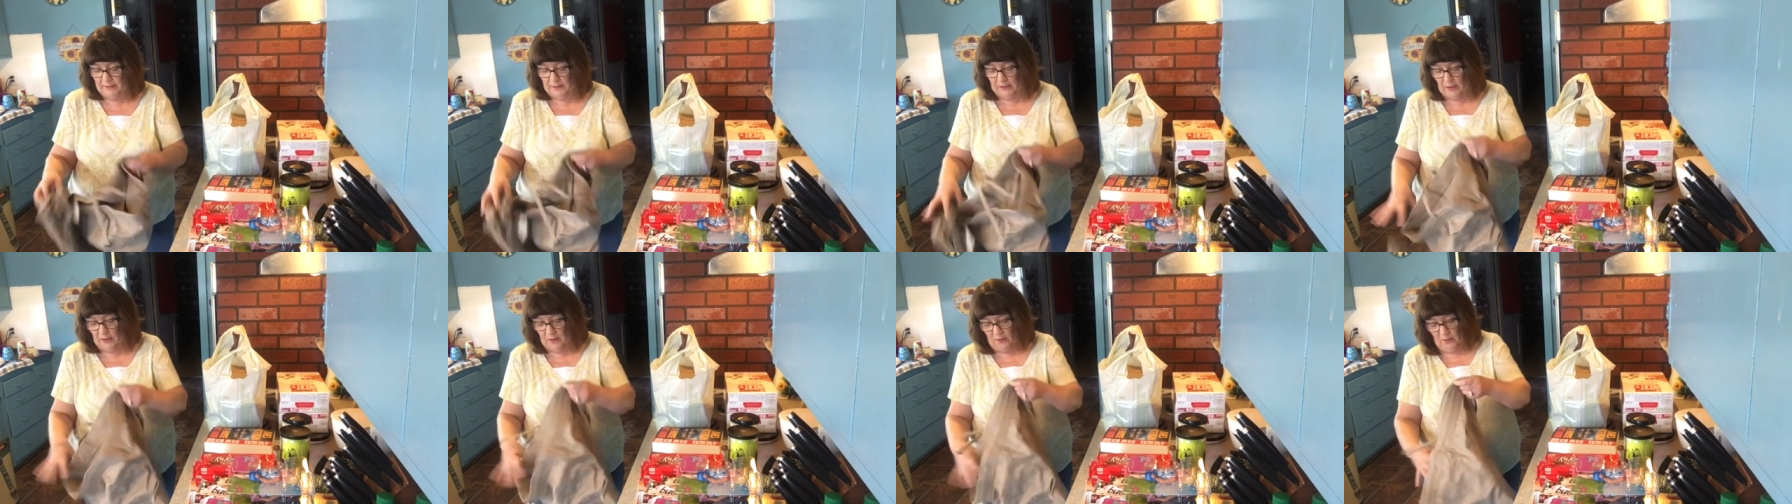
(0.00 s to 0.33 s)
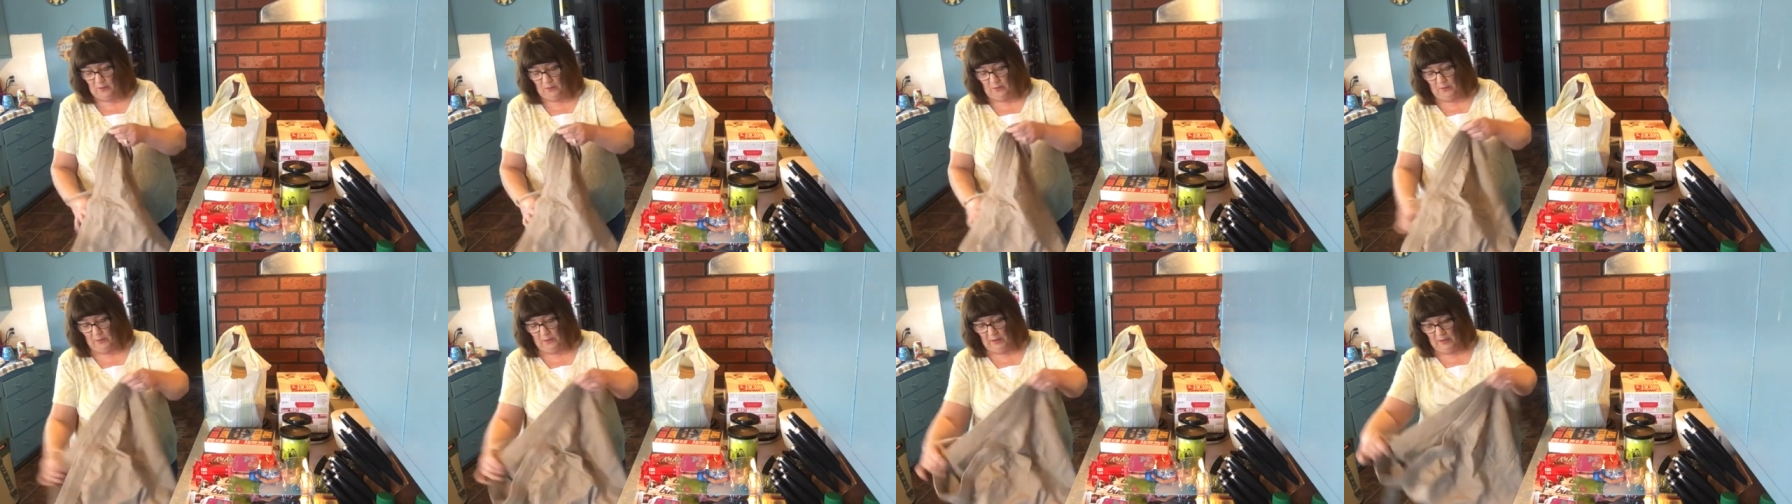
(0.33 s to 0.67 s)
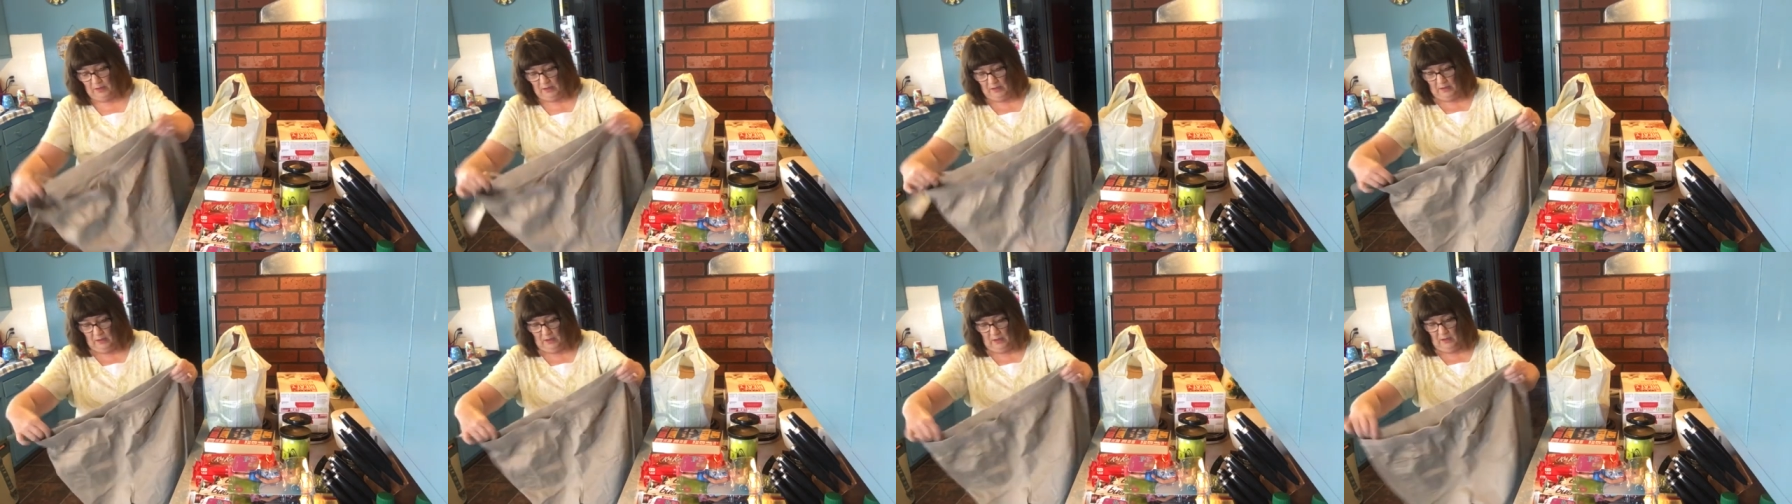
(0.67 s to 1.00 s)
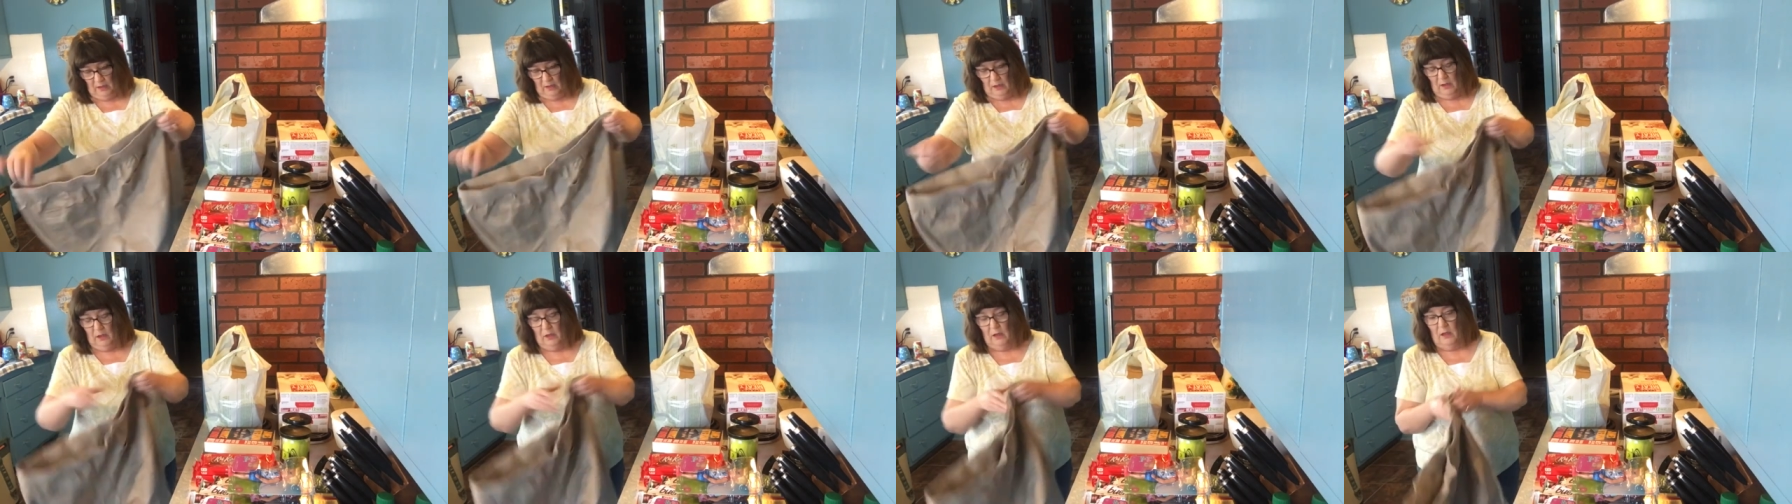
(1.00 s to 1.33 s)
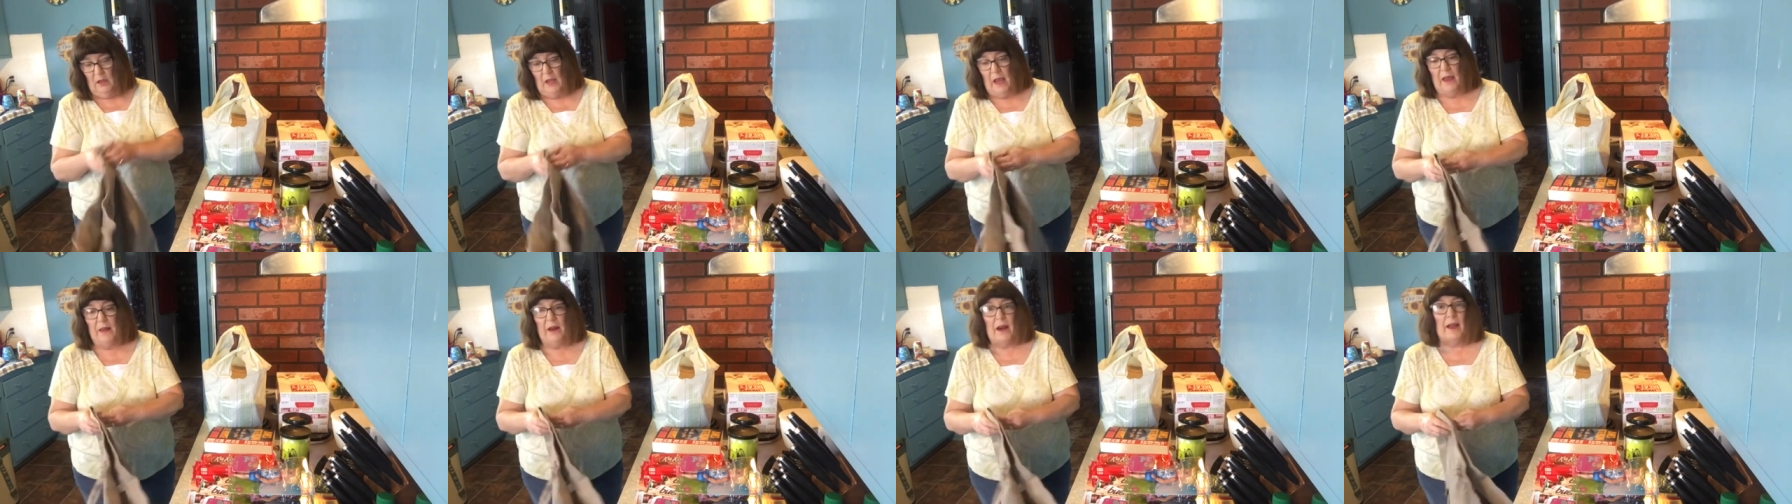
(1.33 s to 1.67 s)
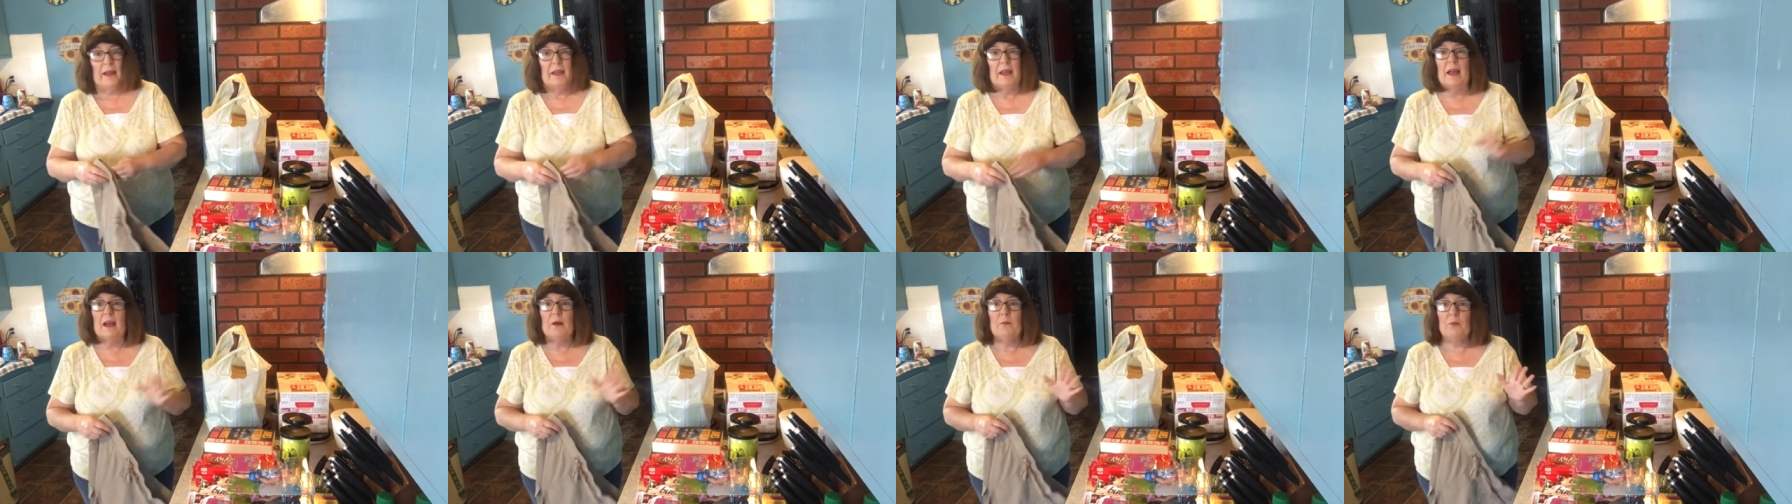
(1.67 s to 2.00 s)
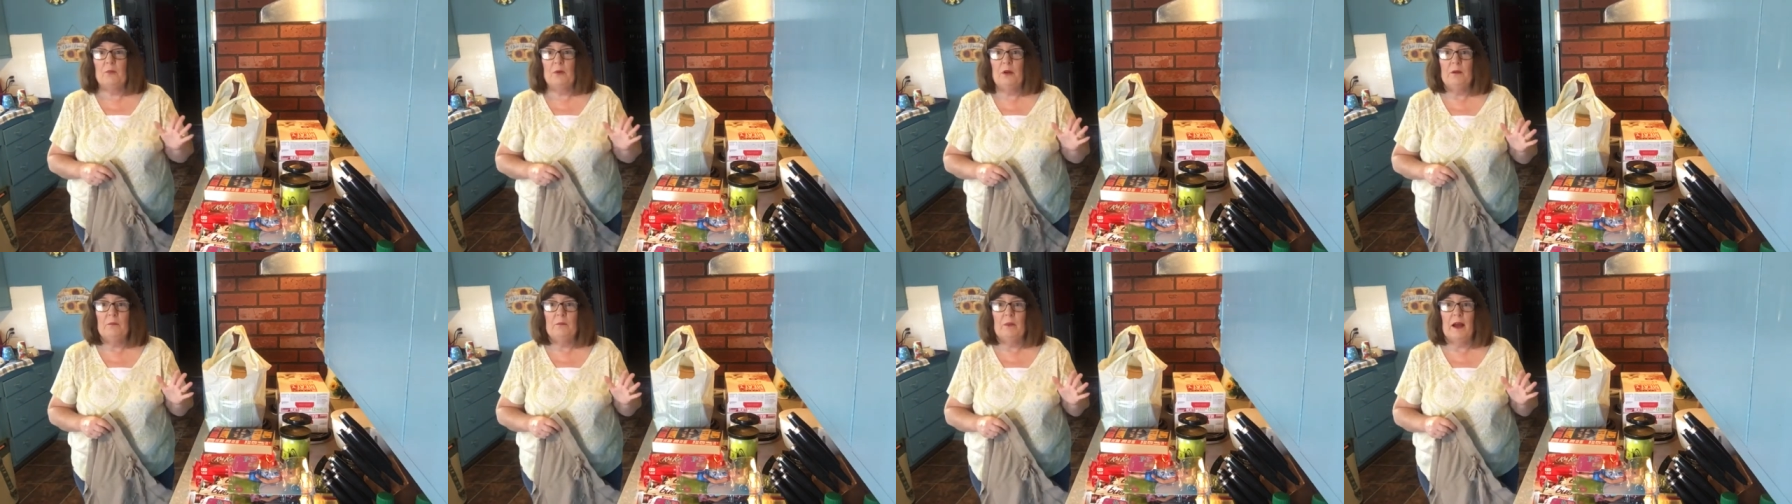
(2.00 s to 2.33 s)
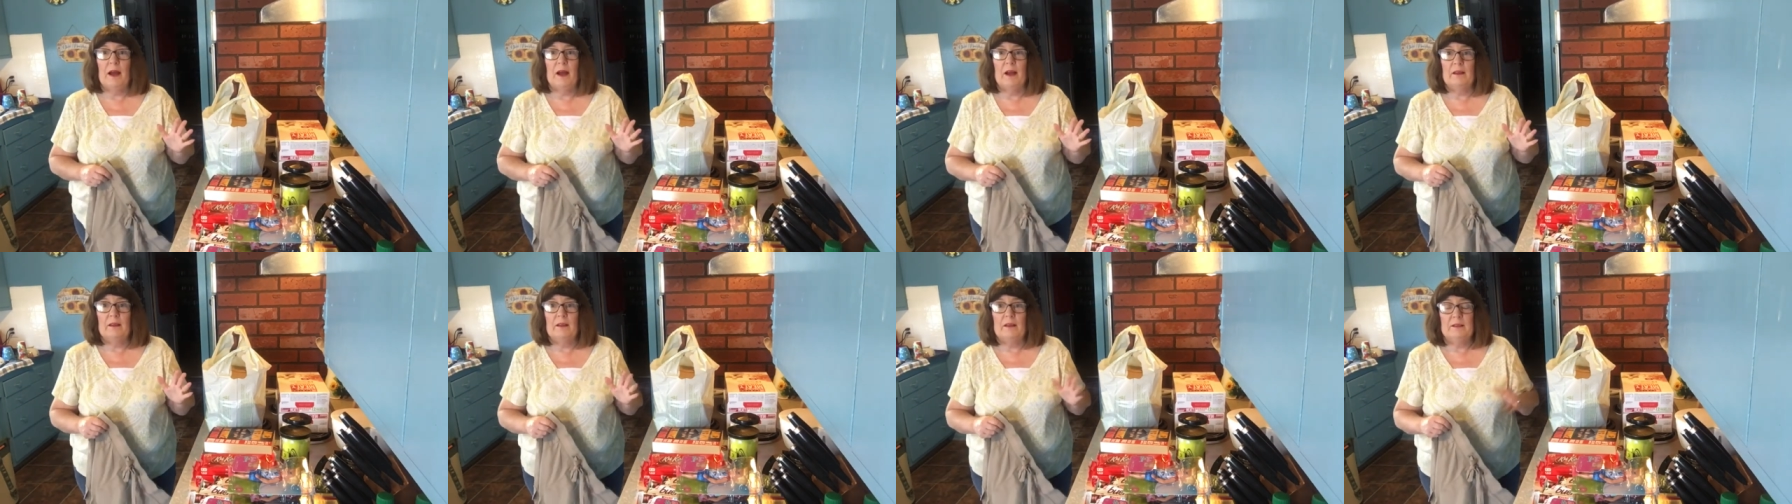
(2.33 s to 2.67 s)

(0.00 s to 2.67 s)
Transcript: So and I can't bring them back.